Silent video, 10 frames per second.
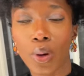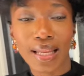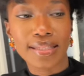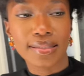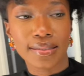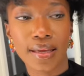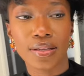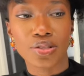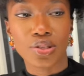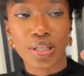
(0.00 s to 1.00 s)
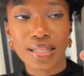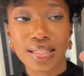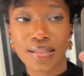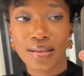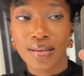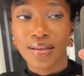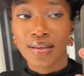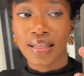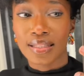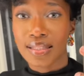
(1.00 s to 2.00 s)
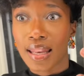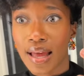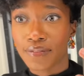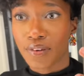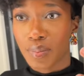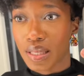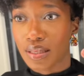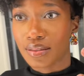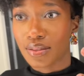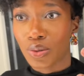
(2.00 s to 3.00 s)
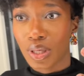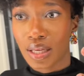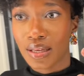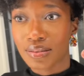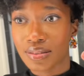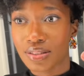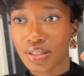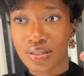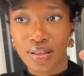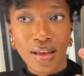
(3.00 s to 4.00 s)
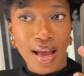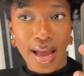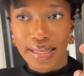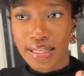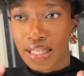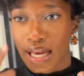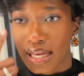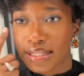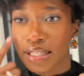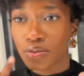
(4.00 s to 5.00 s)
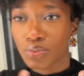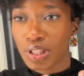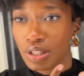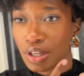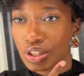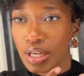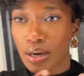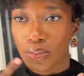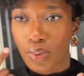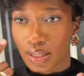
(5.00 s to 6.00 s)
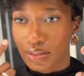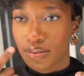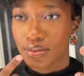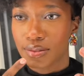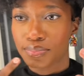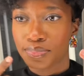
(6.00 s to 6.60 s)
oily skin, so this, this is a lot for me, okay? To just, I didn't, I didn't retouch not once.